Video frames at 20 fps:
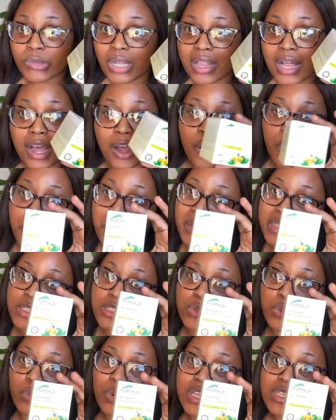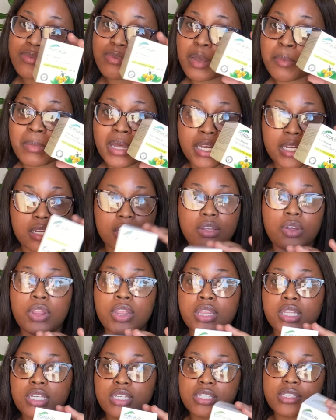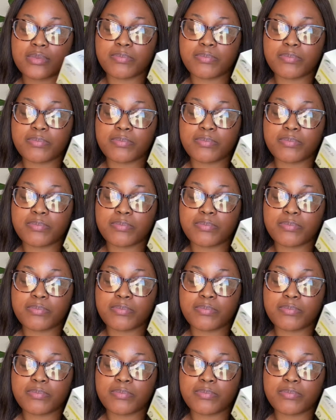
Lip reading: I hope I didn't waste my money on this,